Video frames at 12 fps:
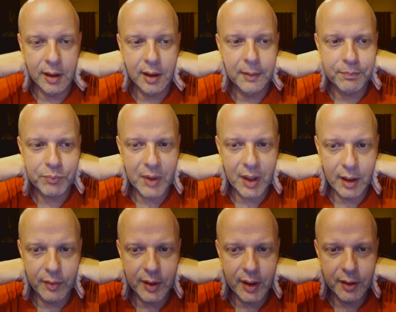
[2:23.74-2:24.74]
Um,
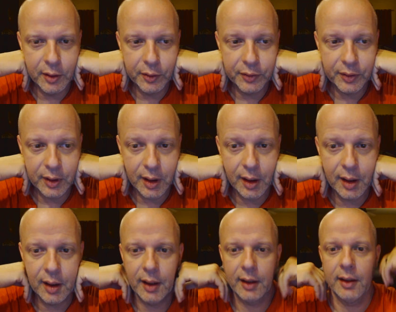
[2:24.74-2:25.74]
and then there's a
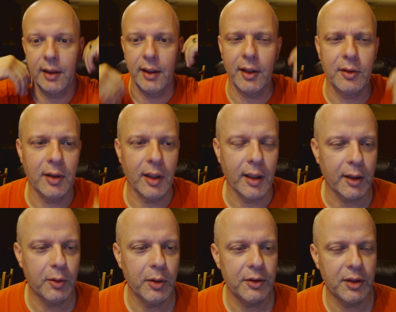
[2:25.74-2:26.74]
guy, and I
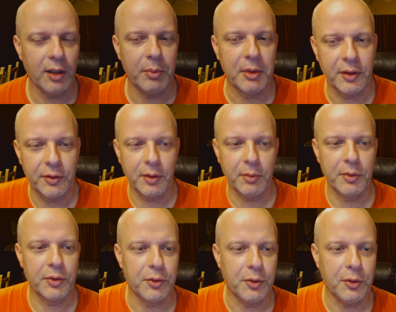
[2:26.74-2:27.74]
and I couldn't tell because there
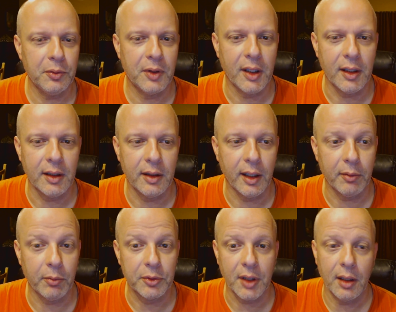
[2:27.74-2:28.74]
was a dude that
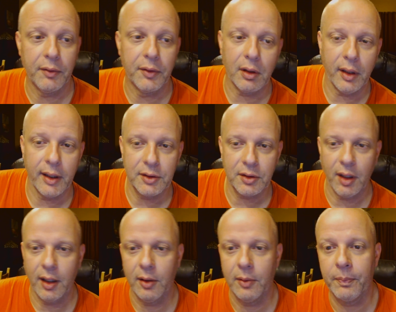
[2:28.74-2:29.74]
that was kind of the class
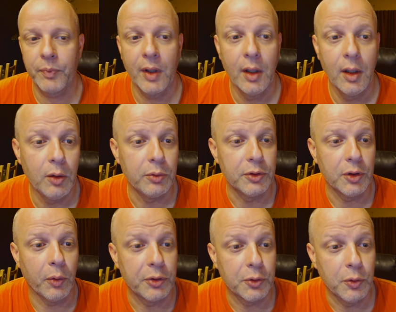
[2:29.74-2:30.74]
clown, who
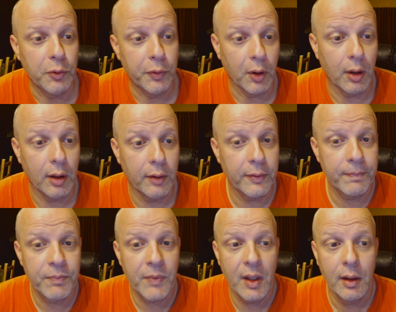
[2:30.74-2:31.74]
was always goofing
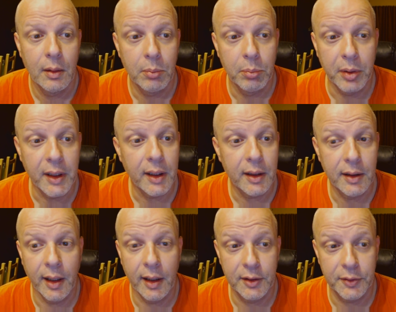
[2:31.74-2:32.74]
off, but he
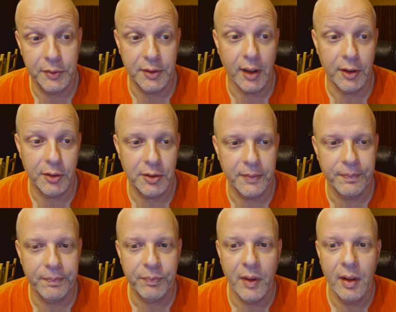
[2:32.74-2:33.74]
had the hots for Sasha.